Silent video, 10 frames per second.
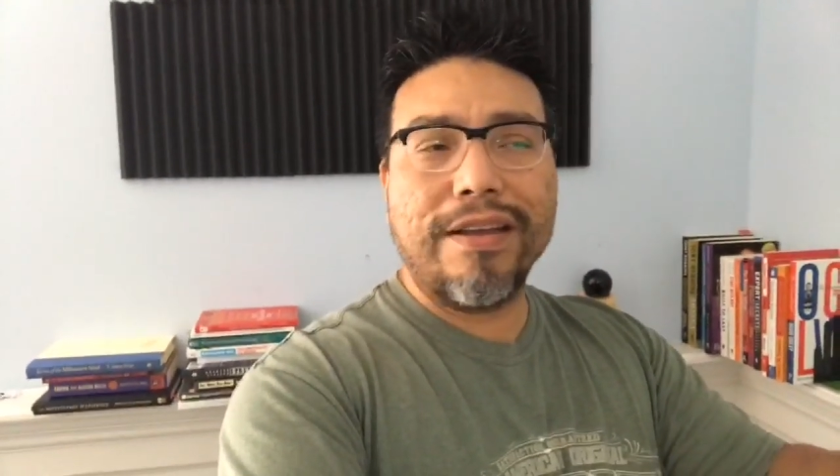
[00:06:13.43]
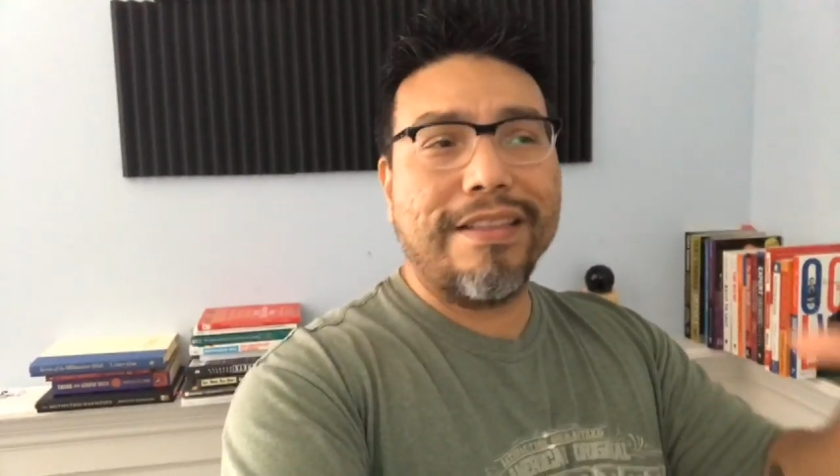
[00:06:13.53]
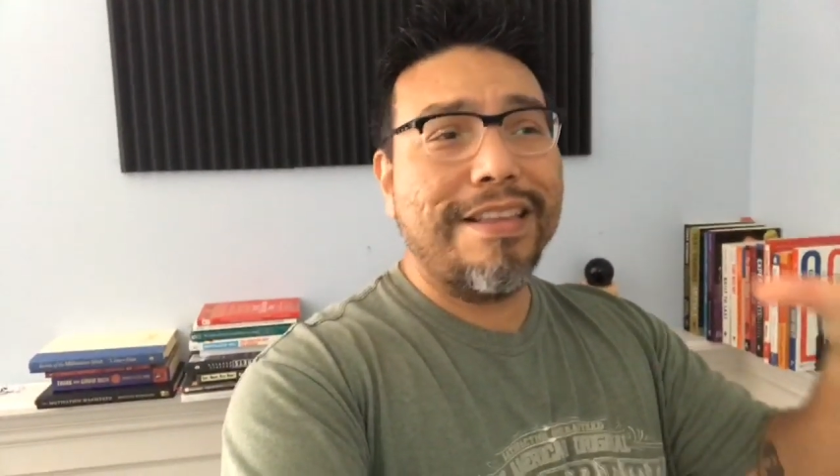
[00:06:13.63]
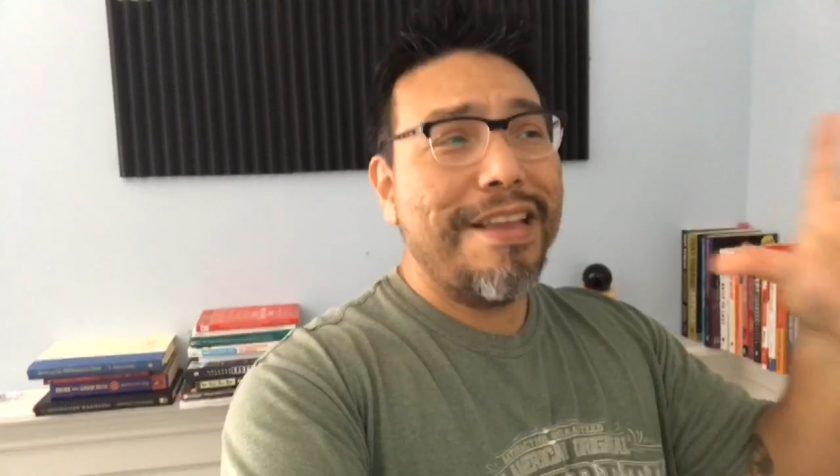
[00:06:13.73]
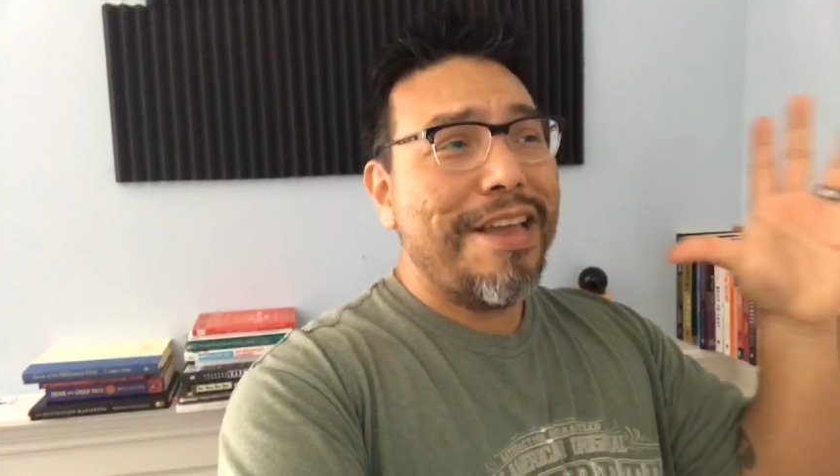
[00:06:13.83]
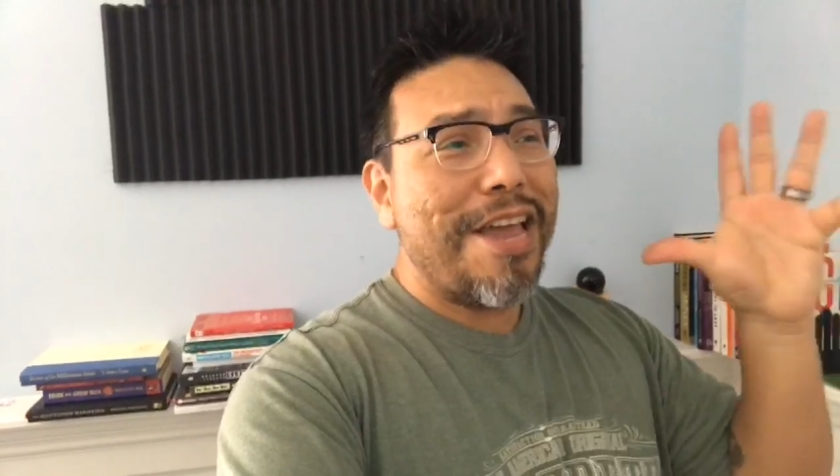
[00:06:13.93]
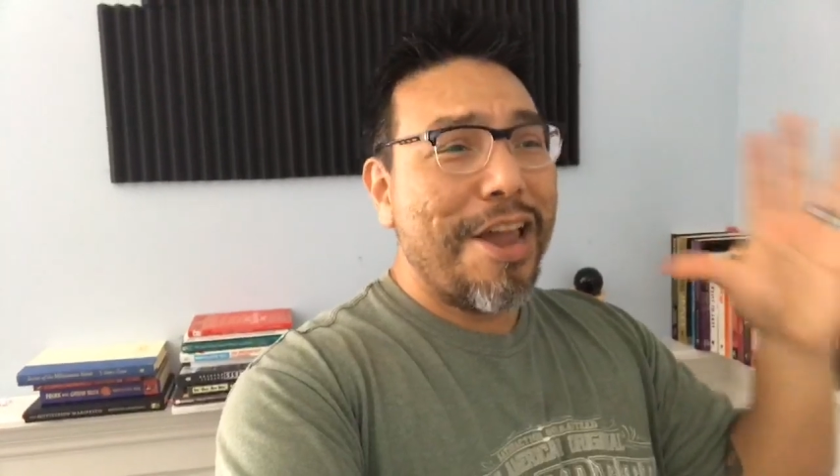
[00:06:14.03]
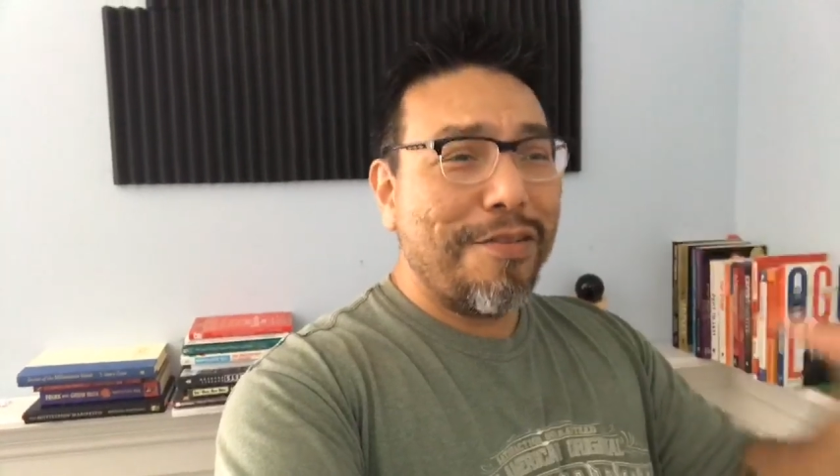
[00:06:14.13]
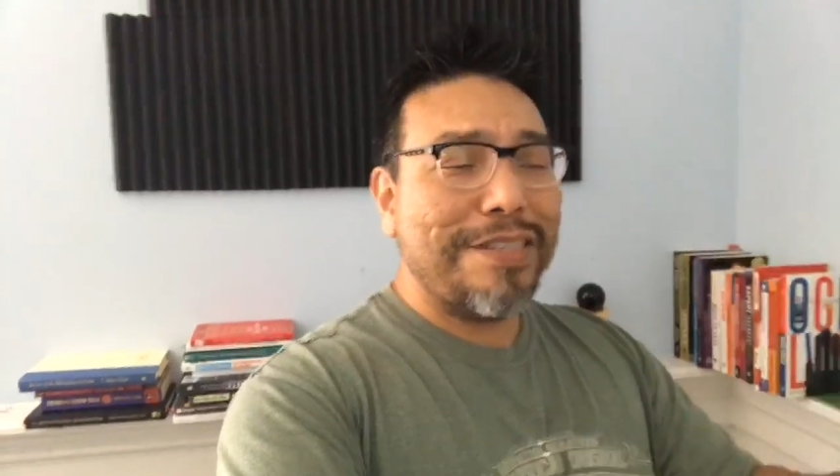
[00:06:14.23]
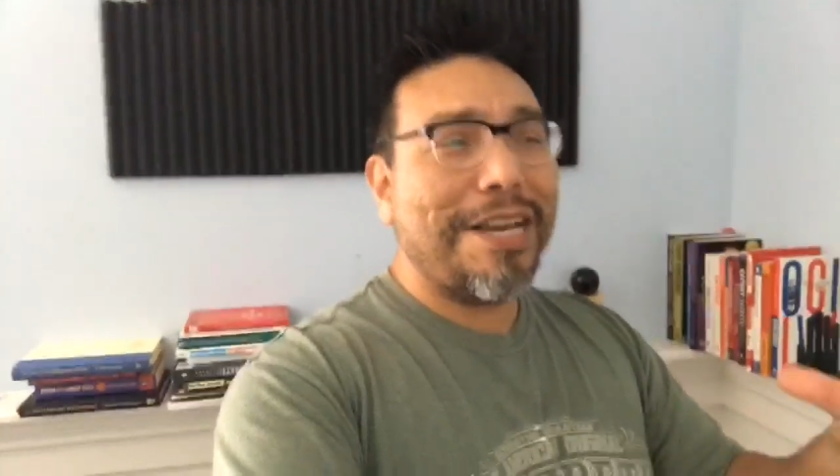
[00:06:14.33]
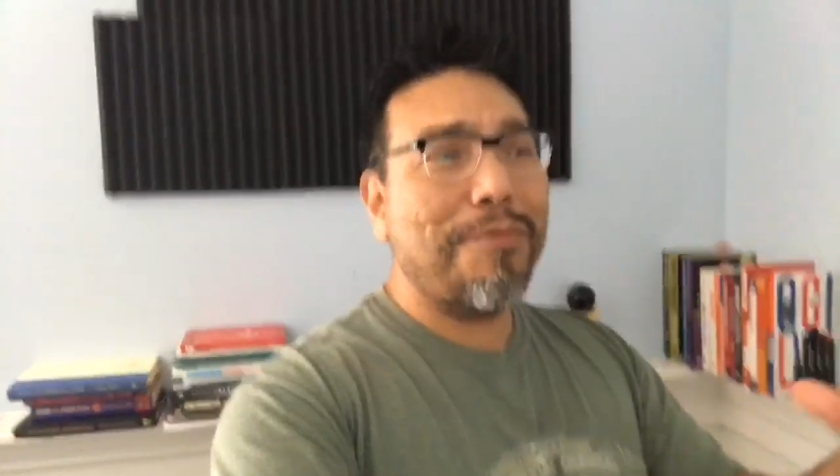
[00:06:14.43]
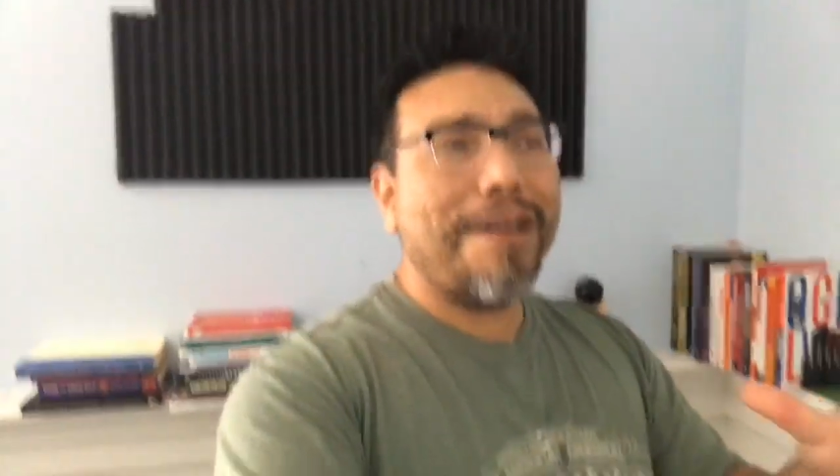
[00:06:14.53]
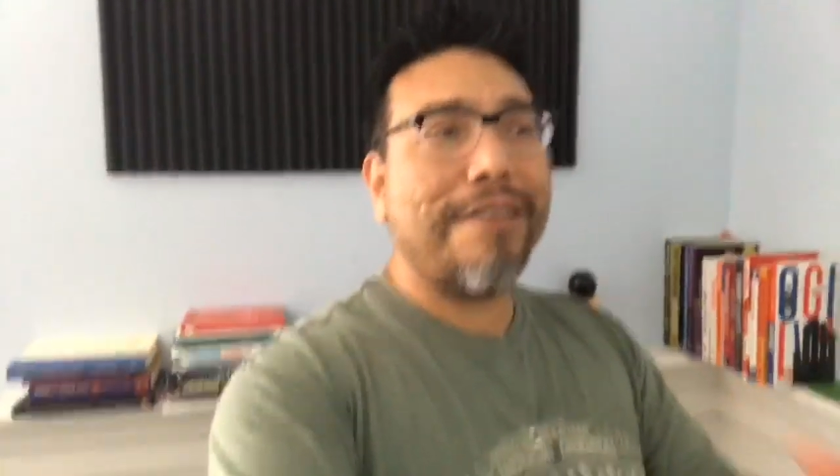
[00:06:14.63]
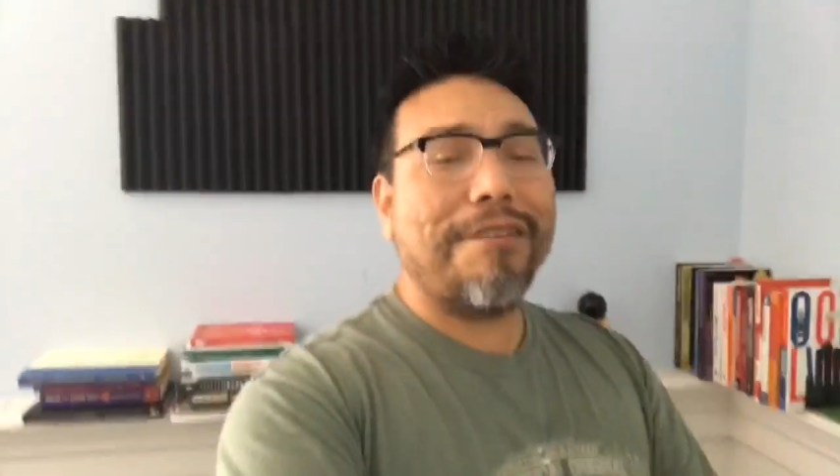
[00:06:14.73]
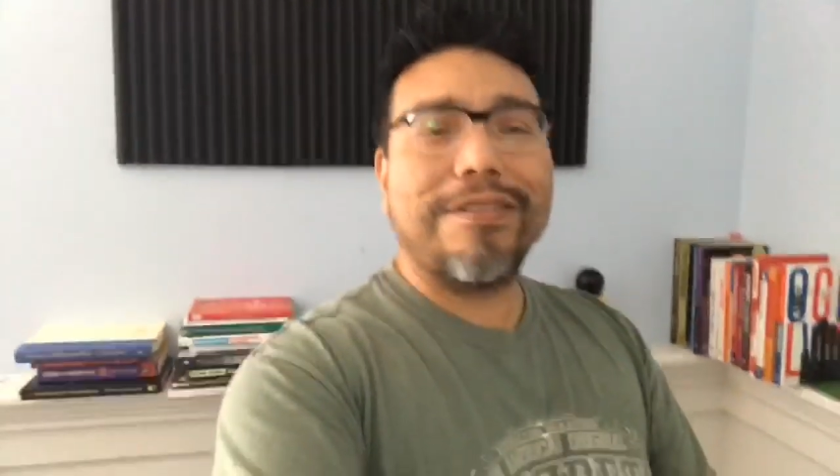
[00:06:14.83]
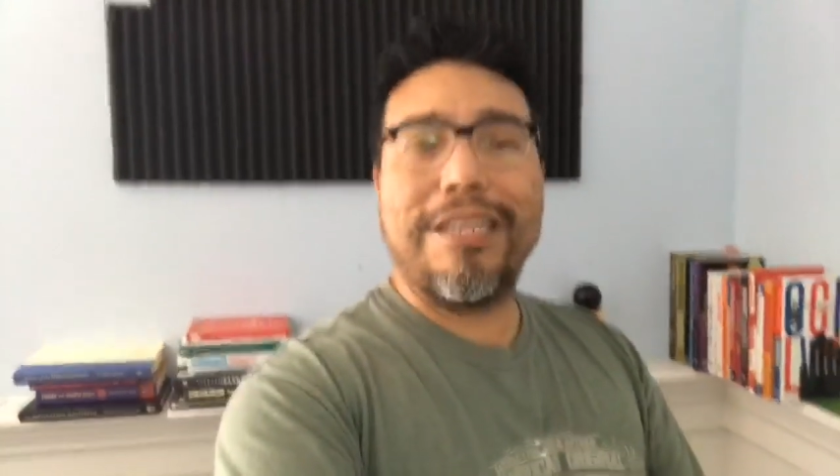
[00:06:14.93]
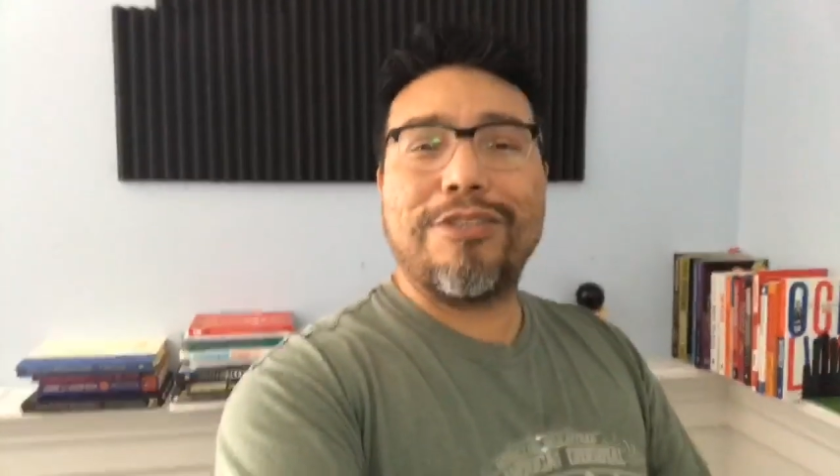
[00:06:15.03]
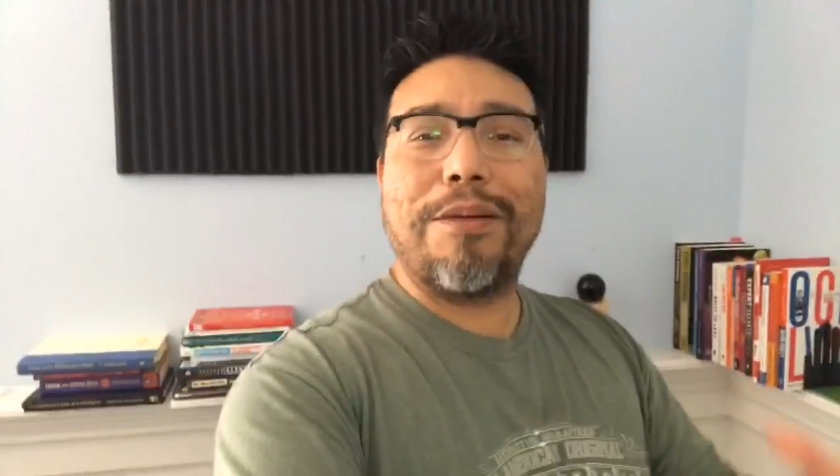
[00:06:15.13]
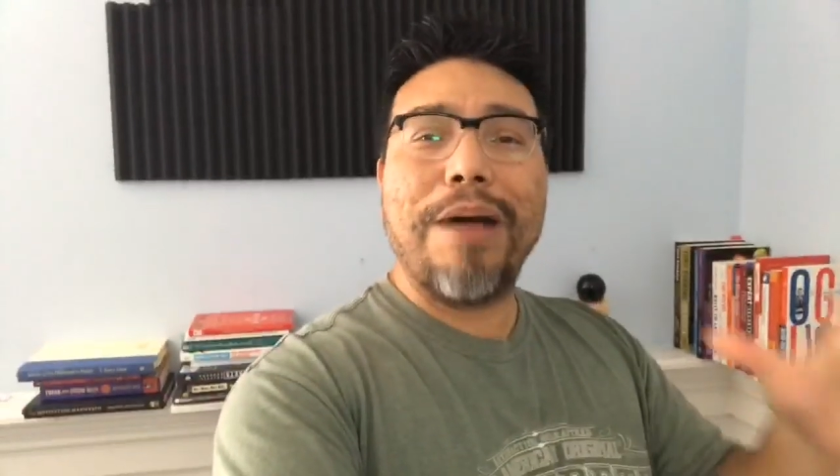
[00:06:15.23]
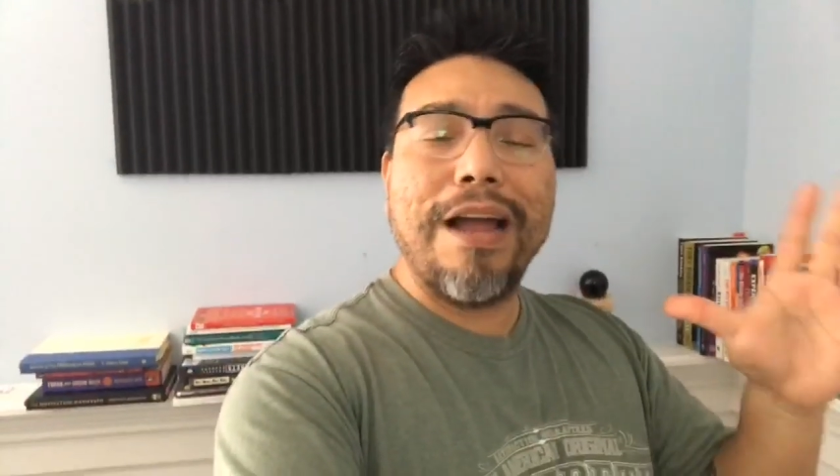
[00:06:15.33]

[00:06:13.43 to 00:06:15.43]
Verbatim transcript: And every time we have a conversation, I'm,